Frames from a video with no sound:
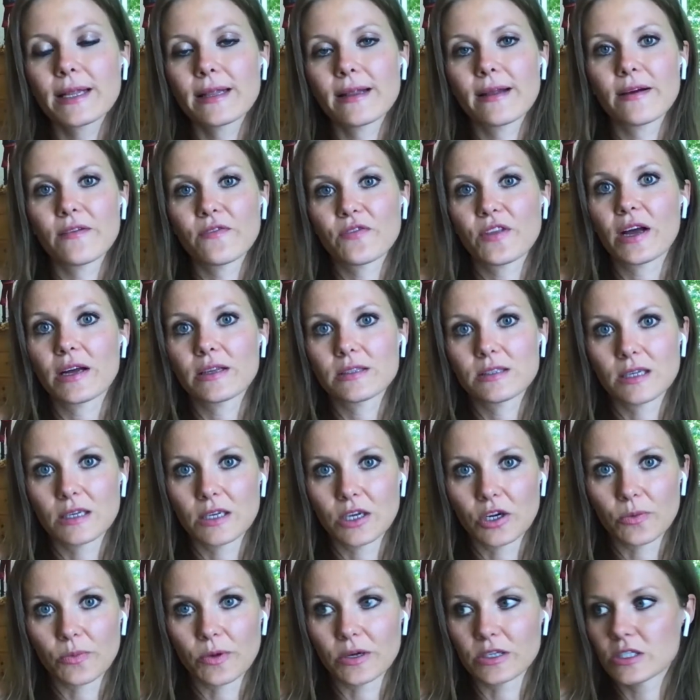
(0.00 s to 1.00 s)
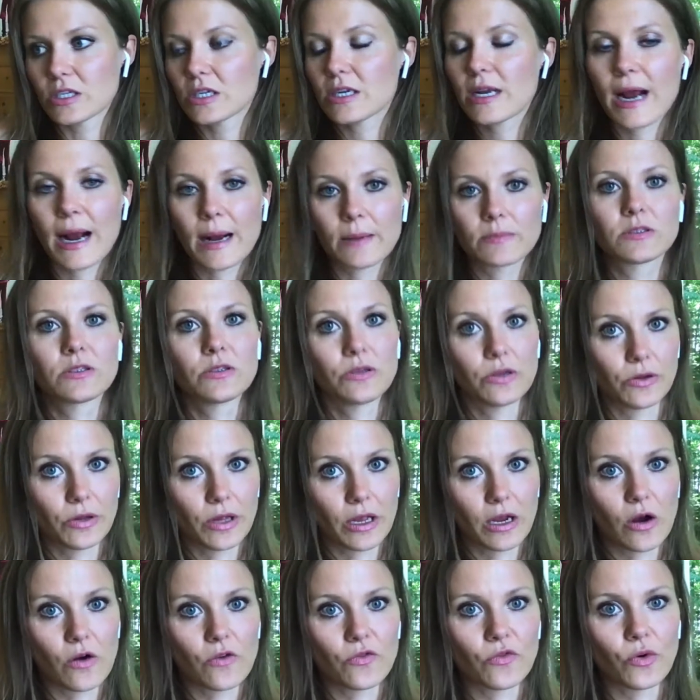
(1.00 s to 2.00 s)
And if that's in your budget, absolutely
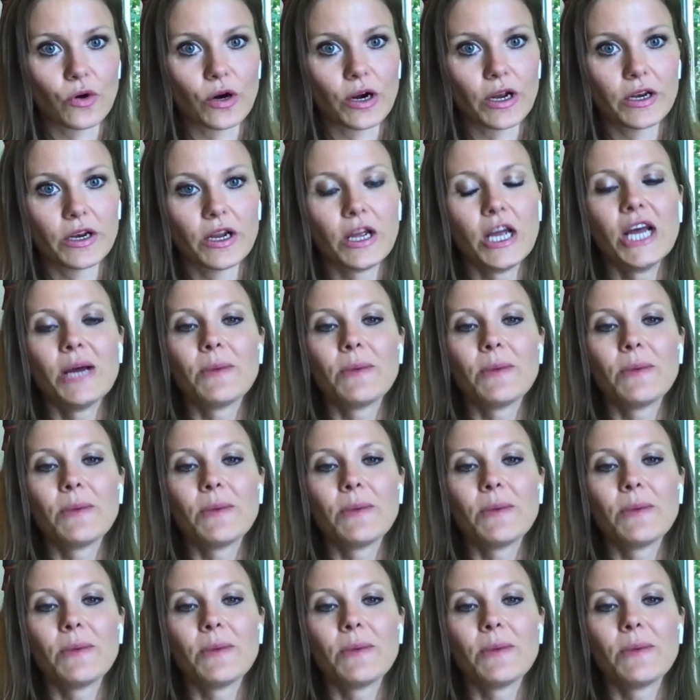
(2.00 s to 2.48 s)
go for it.